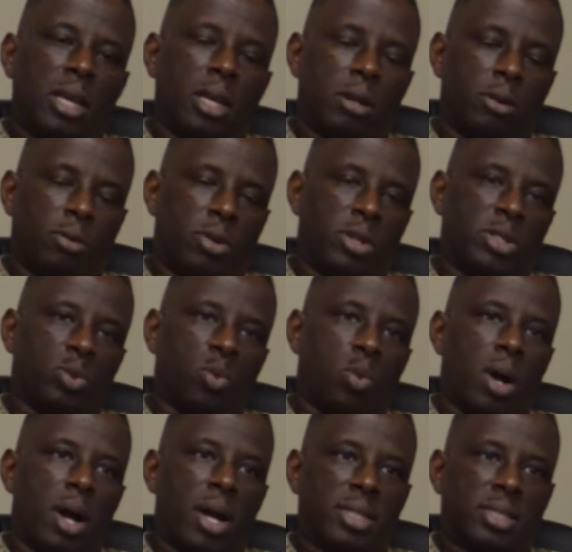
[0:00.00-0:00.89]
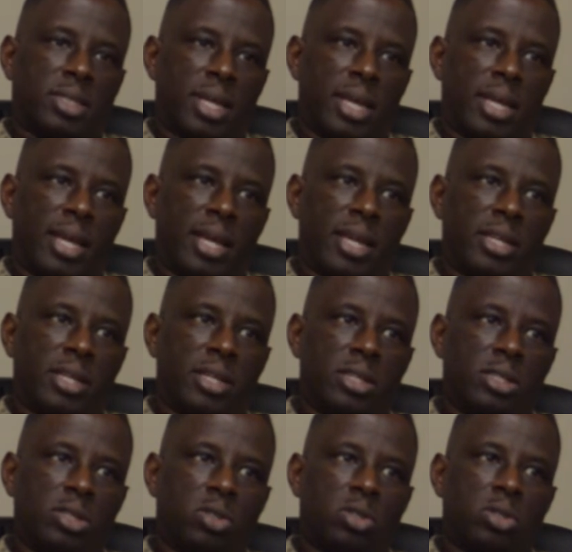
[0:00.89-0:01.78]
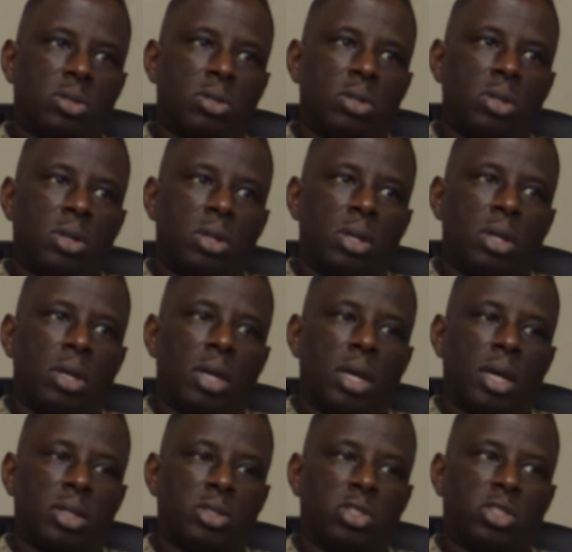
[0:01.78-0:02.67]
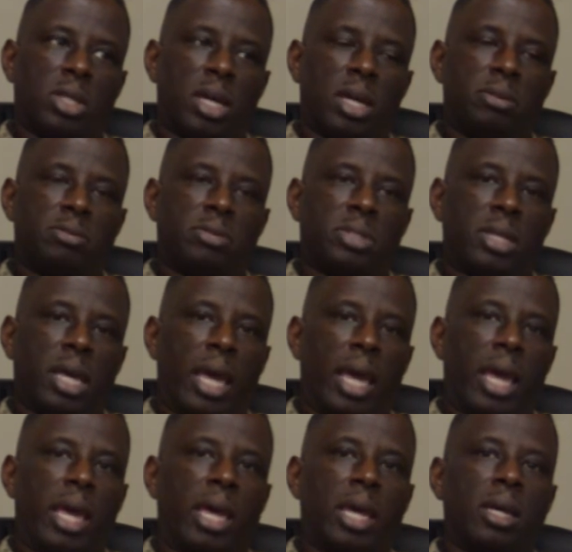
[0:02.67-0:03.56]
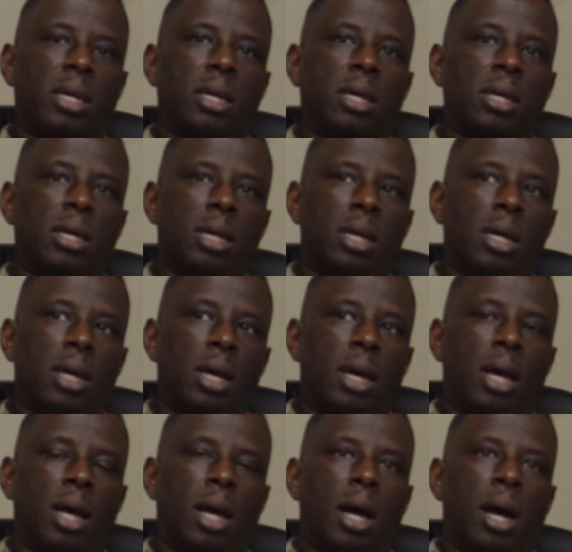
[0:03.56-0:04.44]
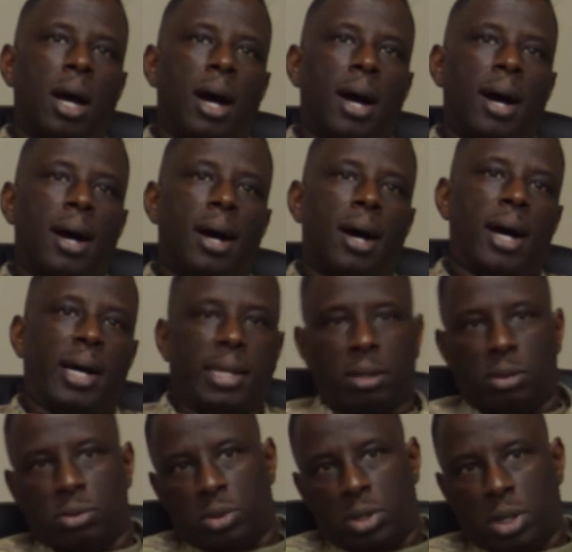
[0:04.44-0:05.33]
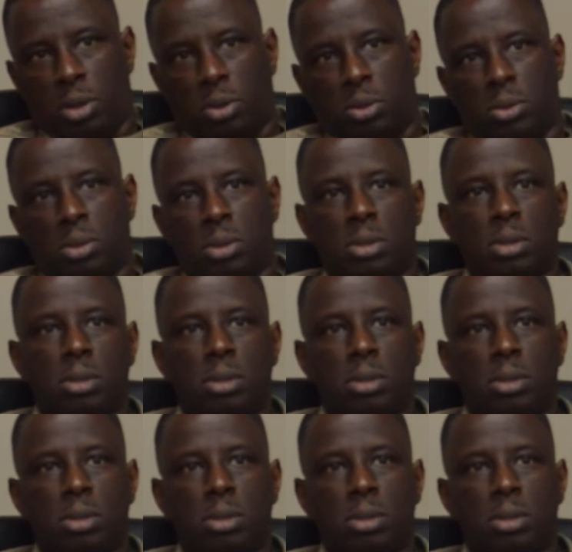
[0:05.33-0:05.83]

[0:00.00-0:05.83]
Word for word: And the reason why I say that is instead of saying, I don't know,